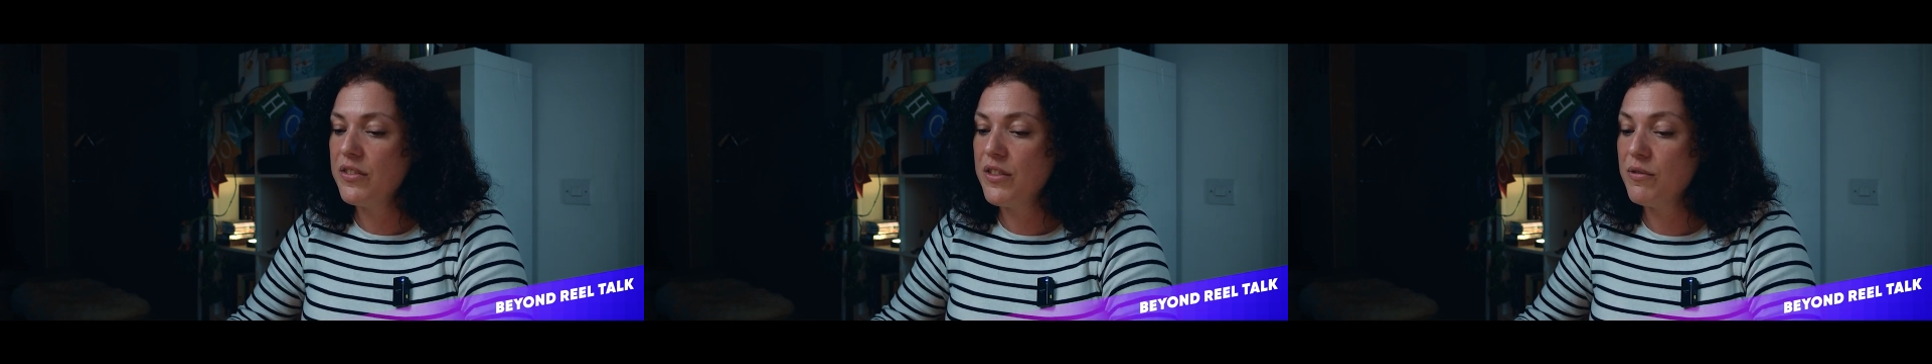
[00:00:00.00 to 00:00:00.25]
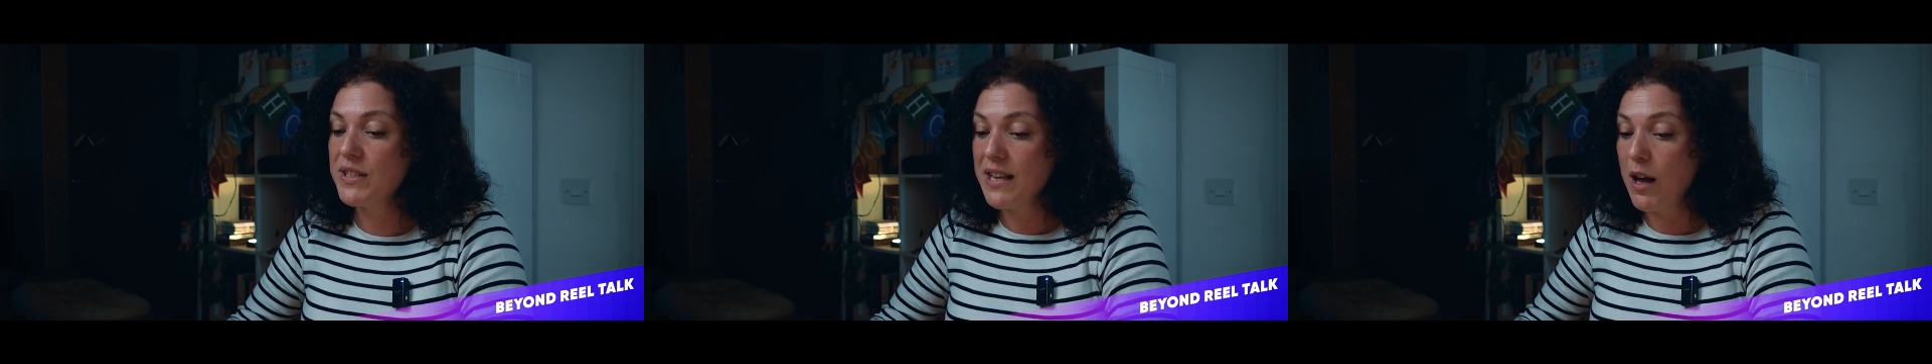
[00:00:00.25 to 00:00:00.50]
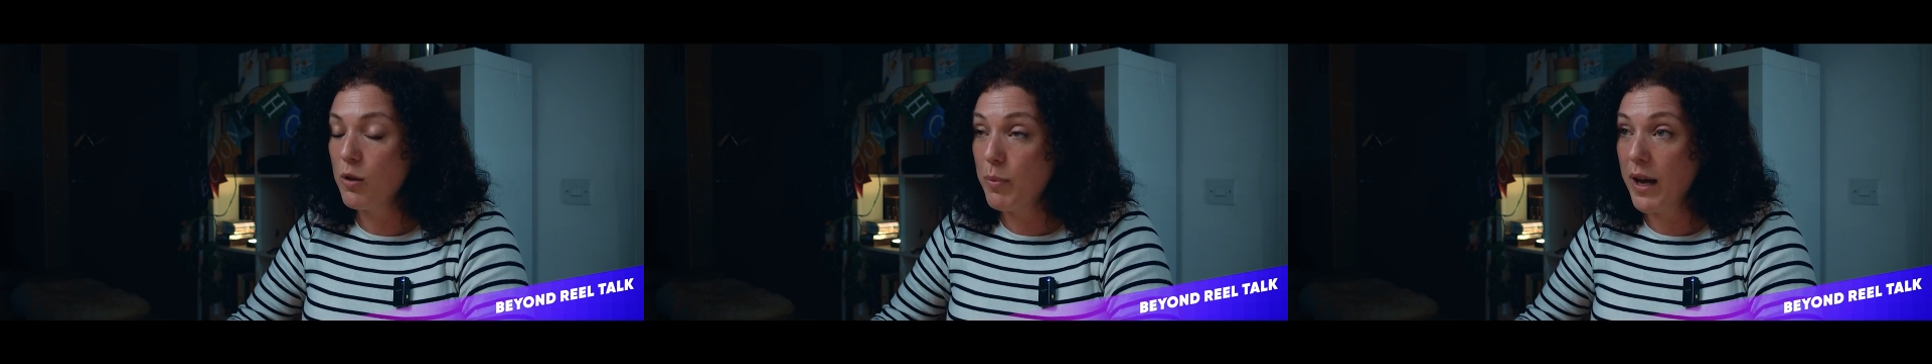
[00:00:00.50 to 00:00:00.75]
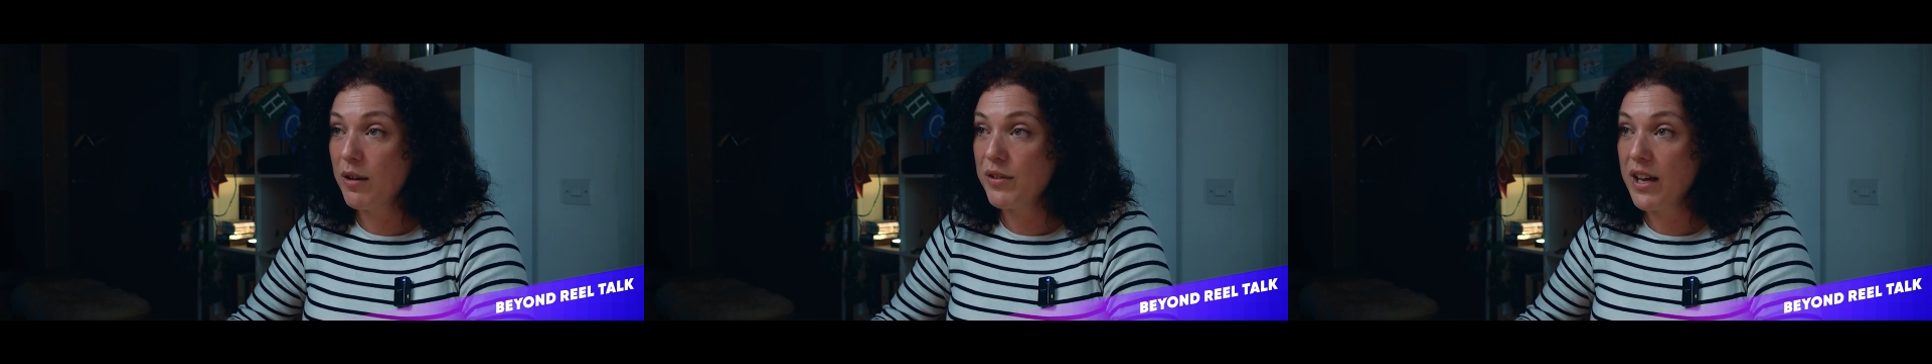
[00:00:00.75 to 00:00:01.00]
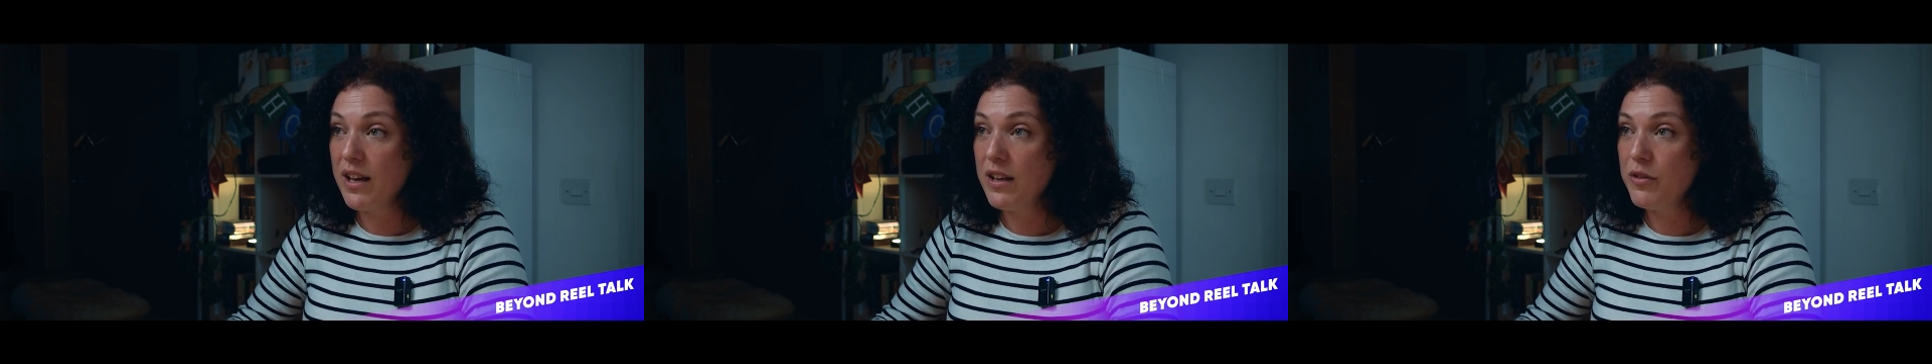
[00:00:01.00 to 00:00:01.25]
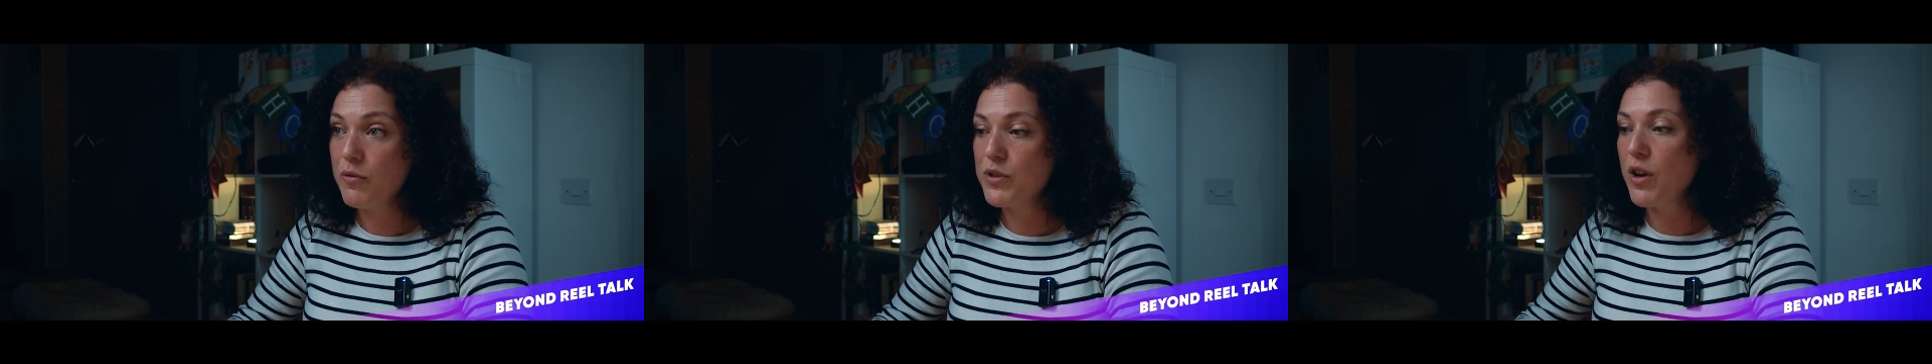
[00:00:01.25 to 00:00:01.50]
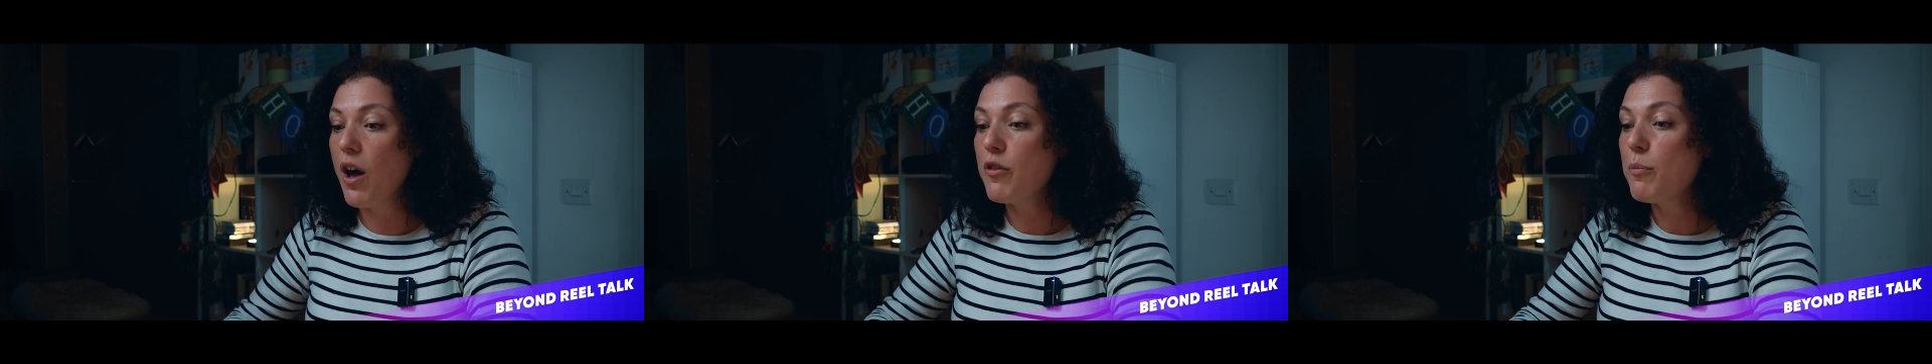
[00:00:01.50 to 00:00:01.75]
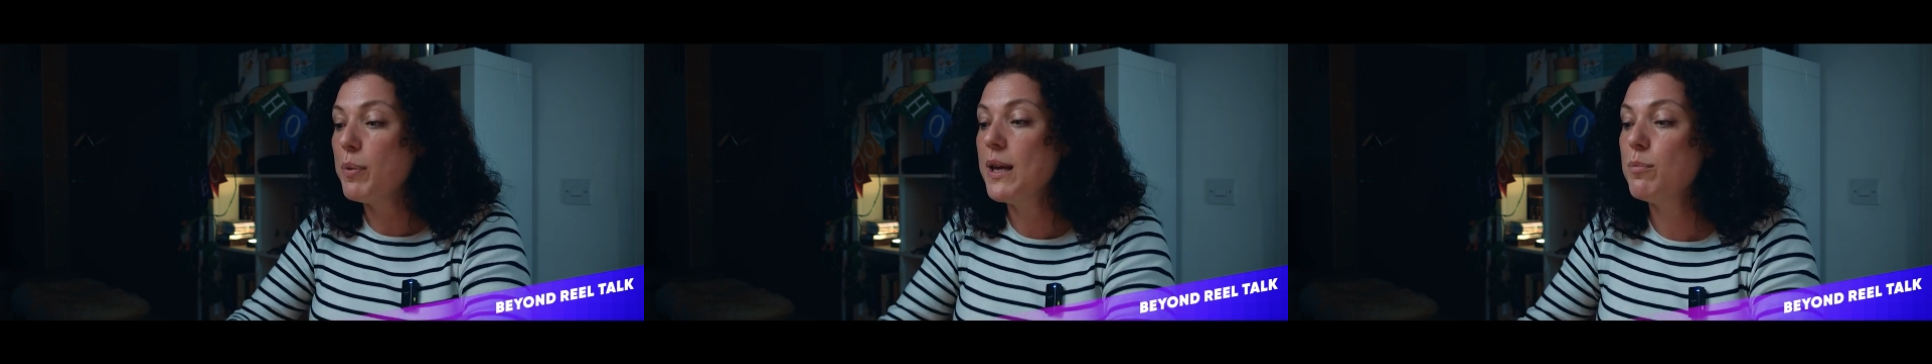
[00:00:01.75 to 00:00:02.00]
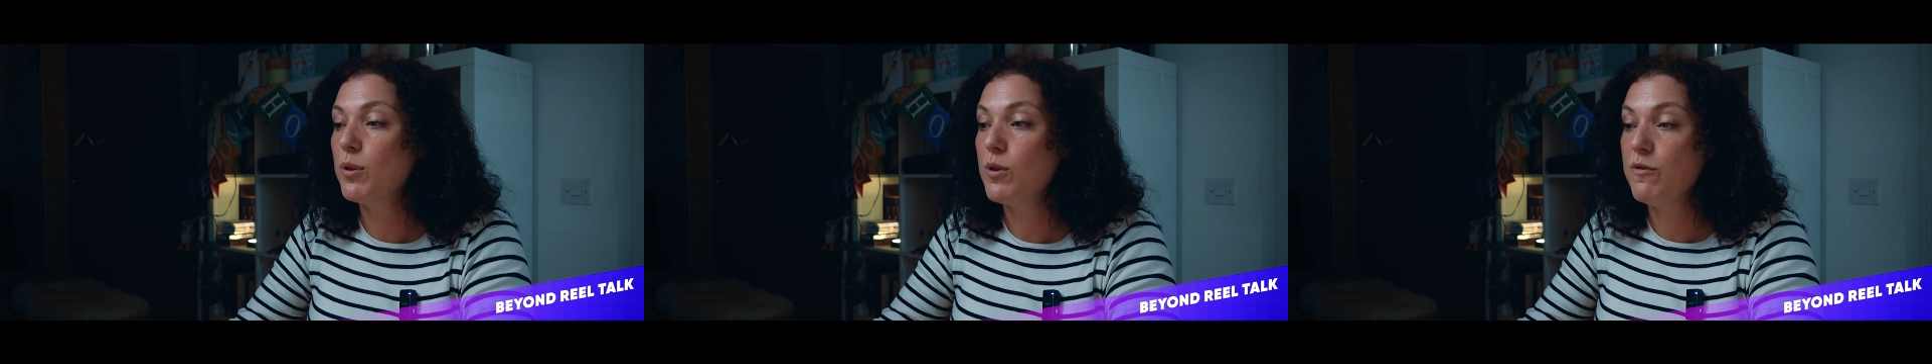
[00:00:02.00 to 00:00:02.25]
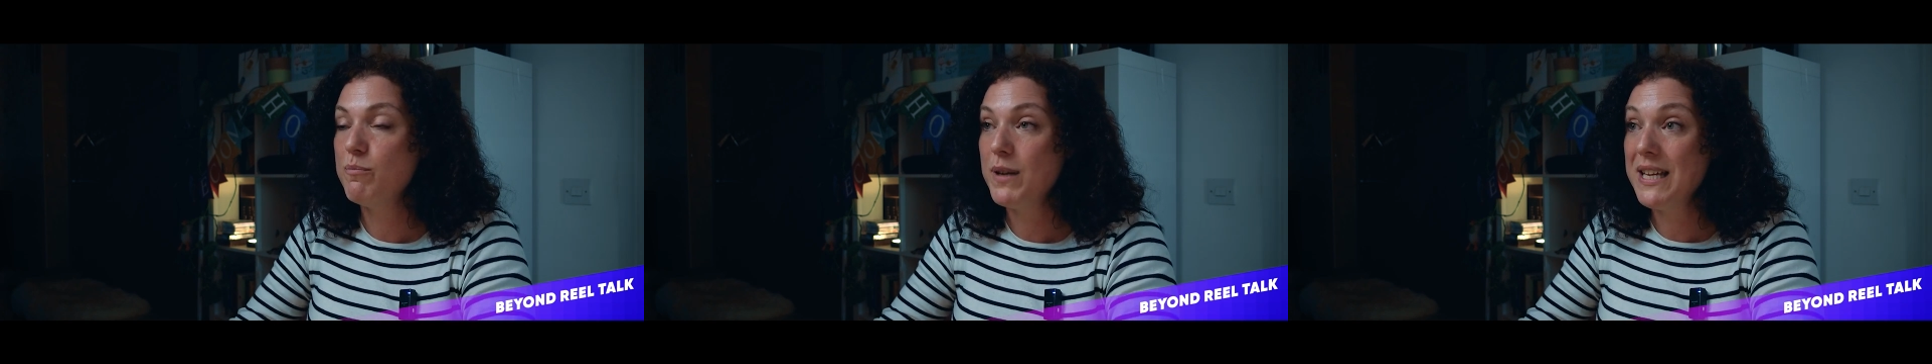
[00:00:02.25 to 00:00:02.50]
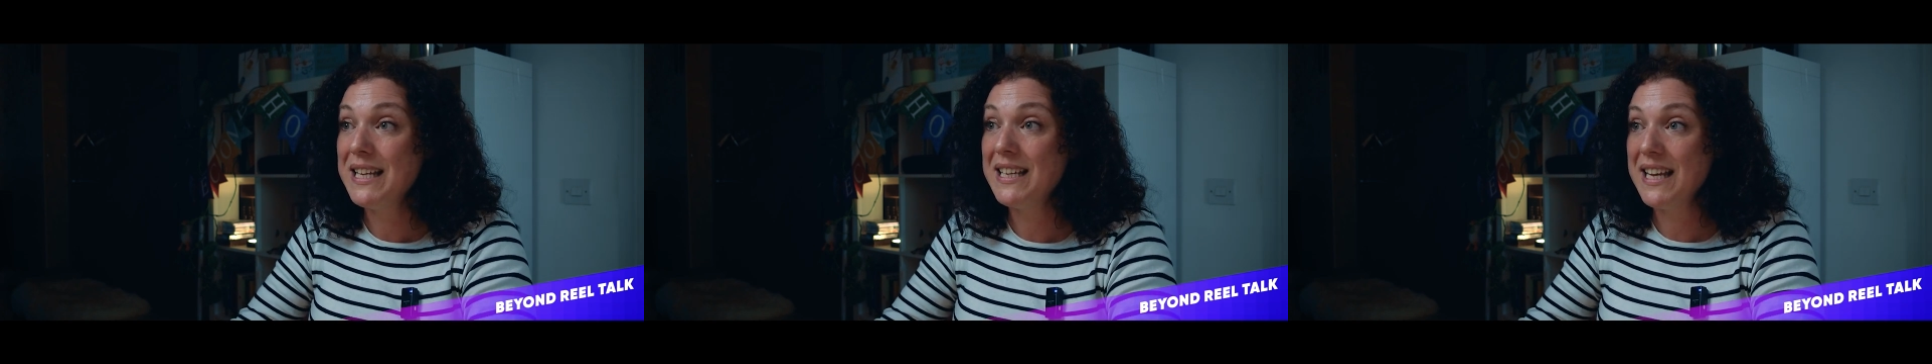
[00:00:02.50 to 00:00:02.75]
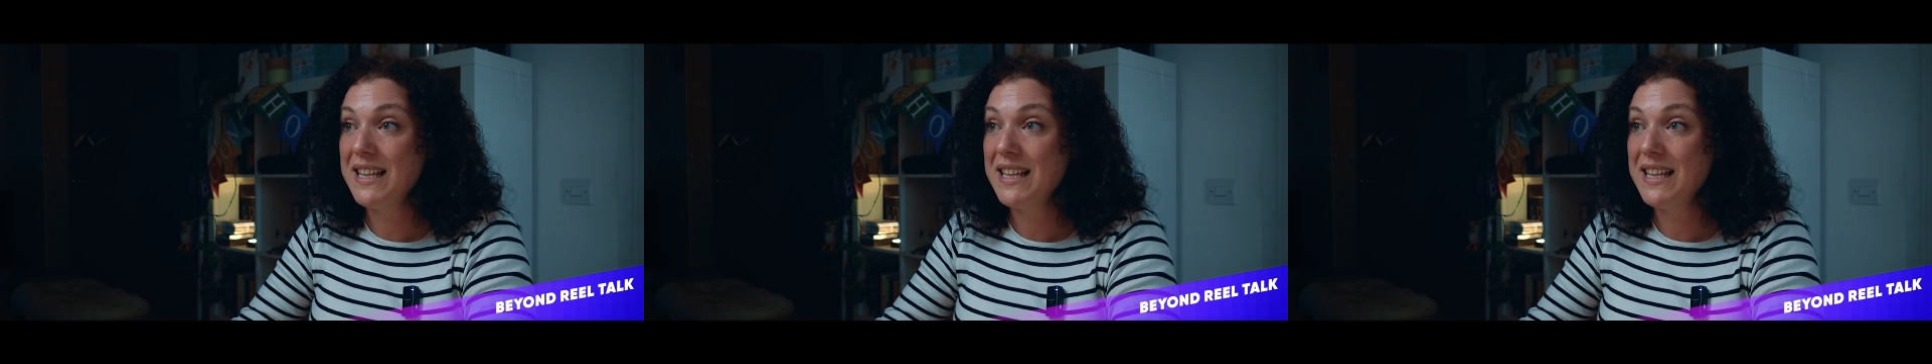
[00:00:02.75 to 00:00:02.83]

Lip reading: There is help out there. There is other people who've been